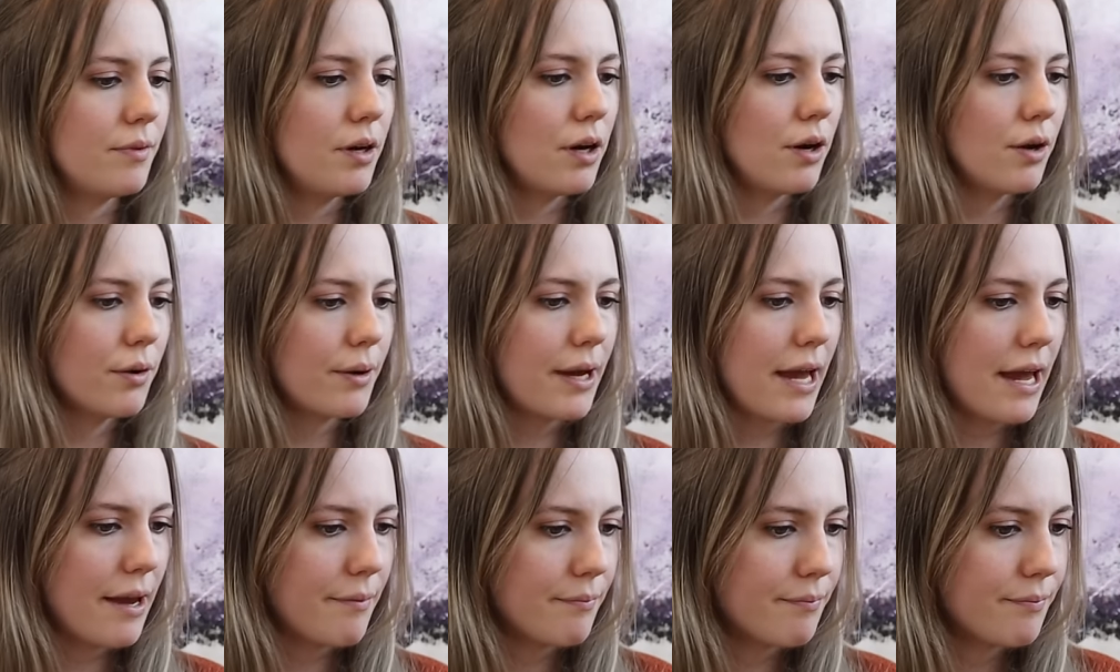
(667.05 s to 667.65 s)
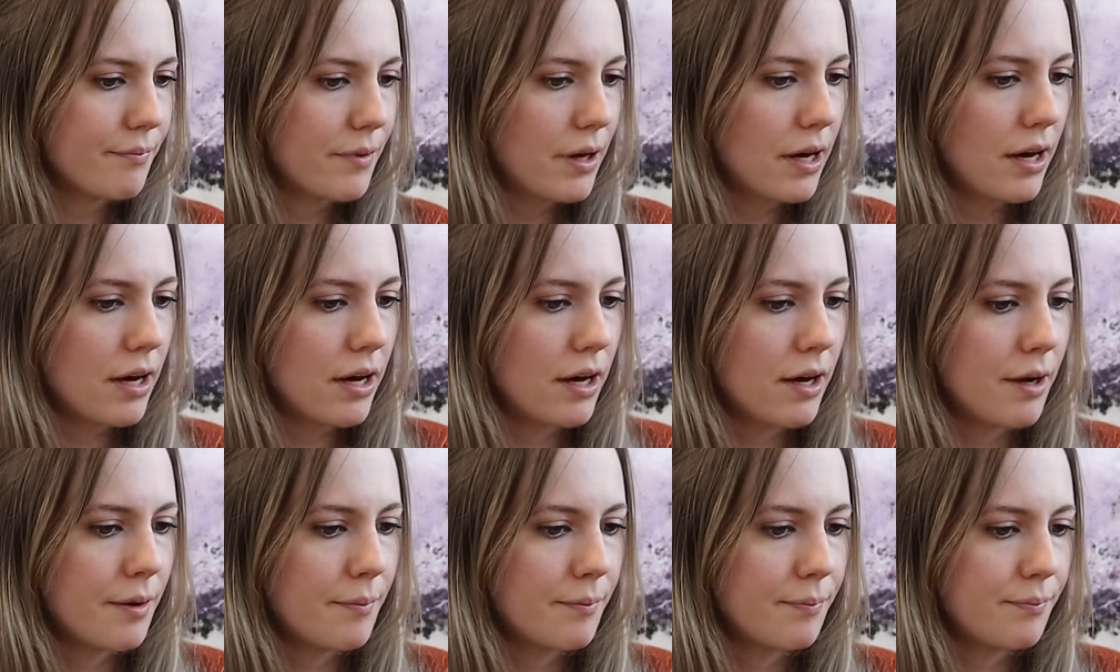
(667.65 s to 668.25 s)
Okay,
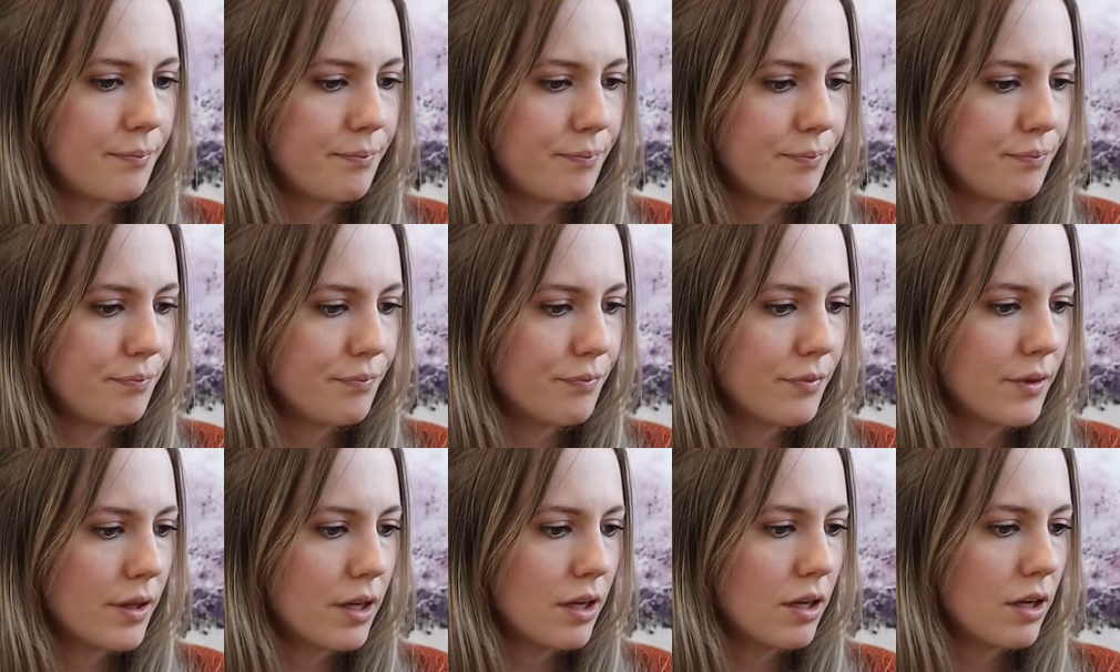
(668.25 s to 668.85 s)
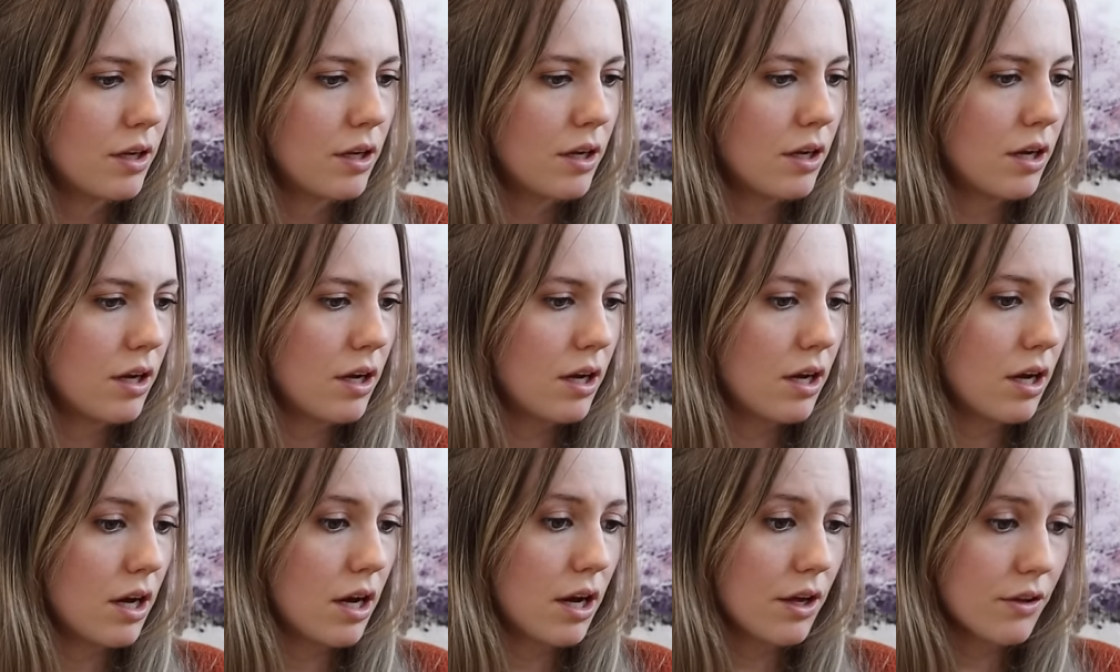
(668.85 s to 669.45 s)
um,
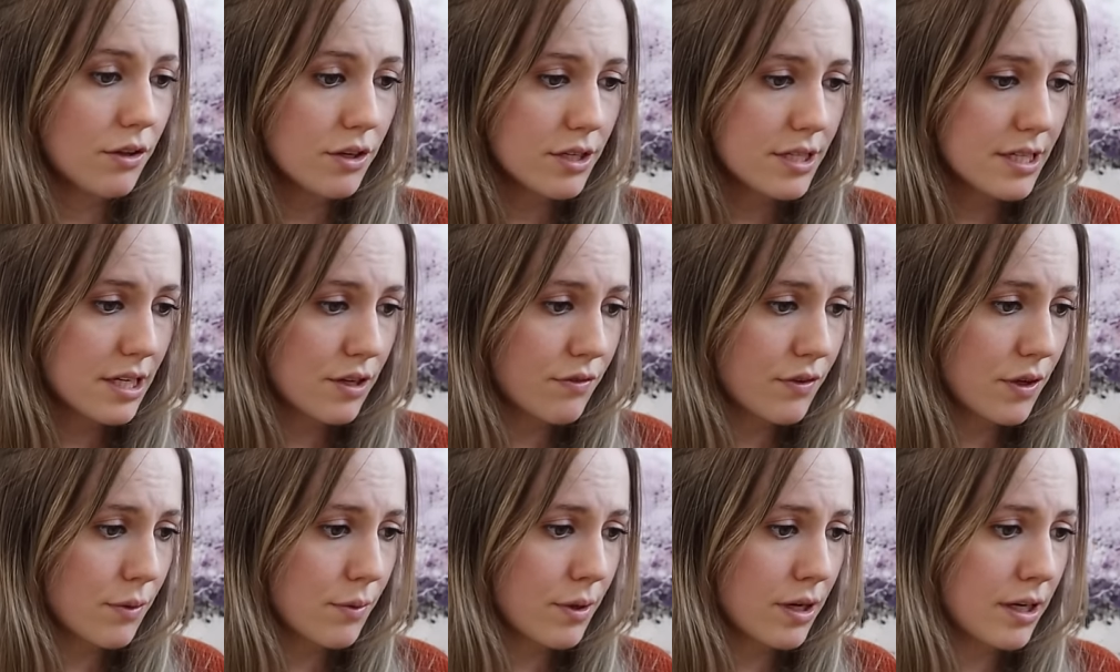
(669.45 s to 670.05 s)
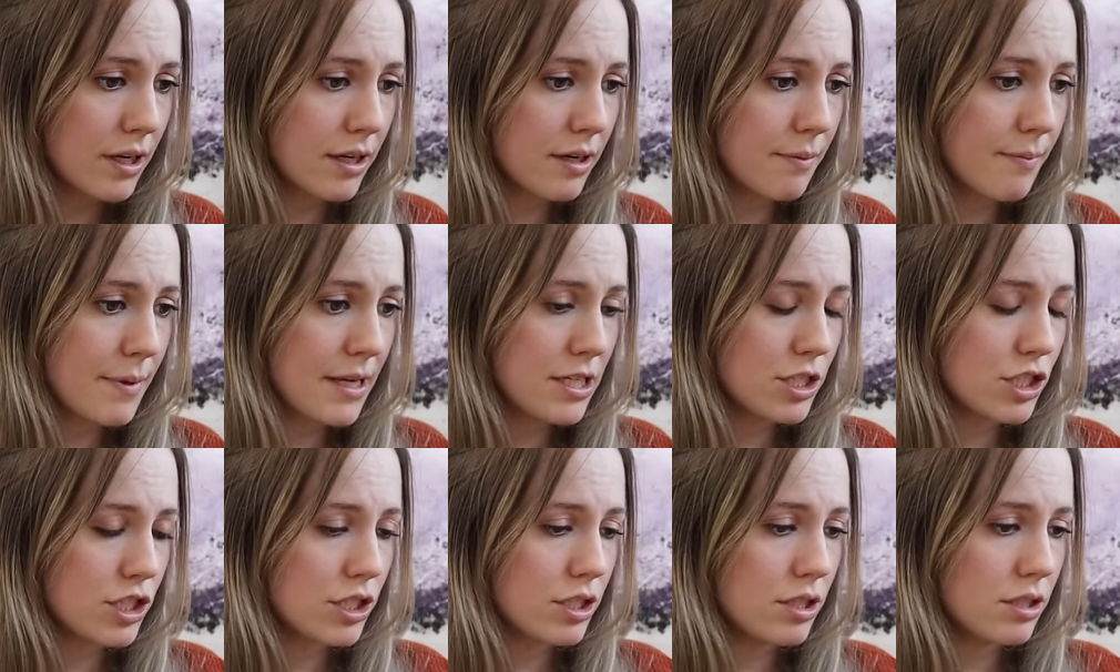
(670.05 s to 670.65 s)
other stuff I wanted to
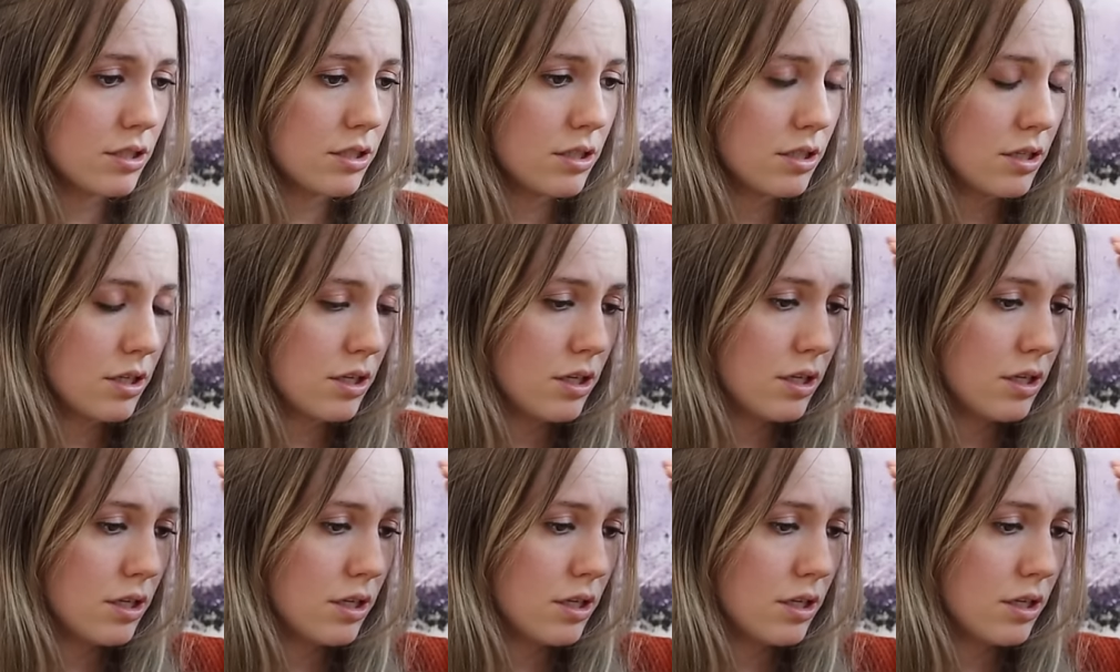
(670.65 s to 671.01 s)
mention.